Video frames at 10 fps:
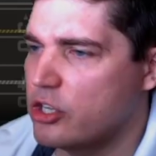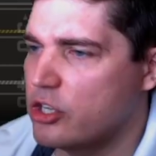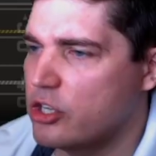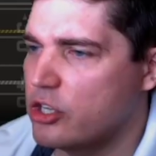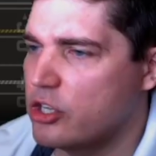want
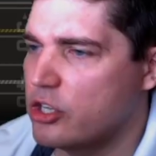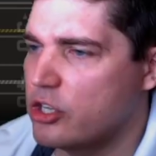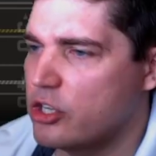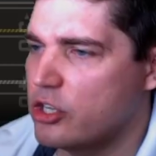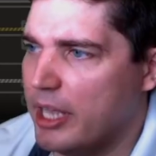to have your user
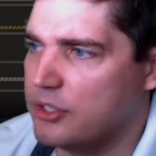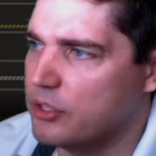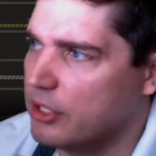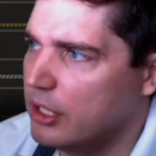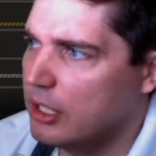on a
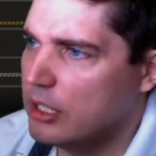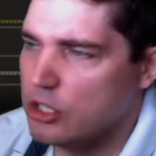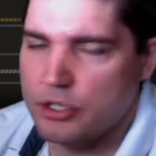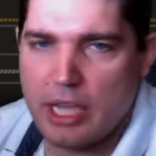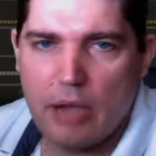blitz.
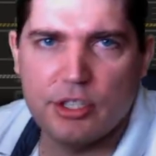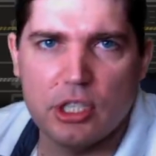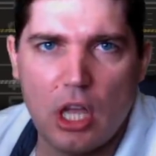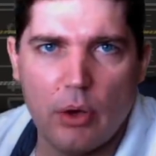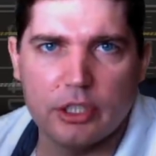Do you see how
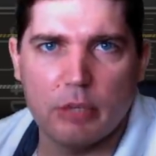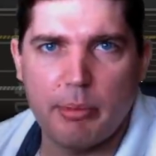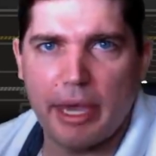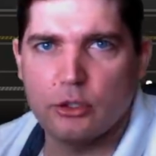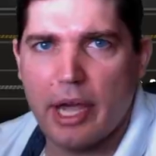slow it took
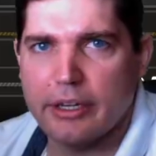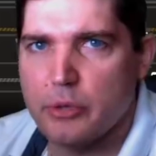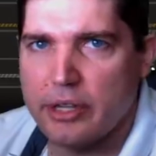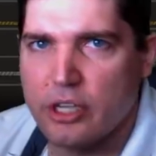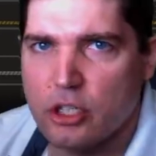Megatron to
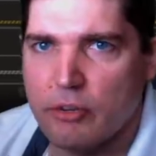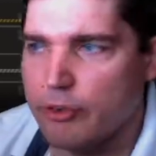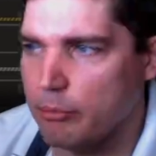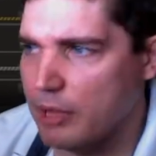transition from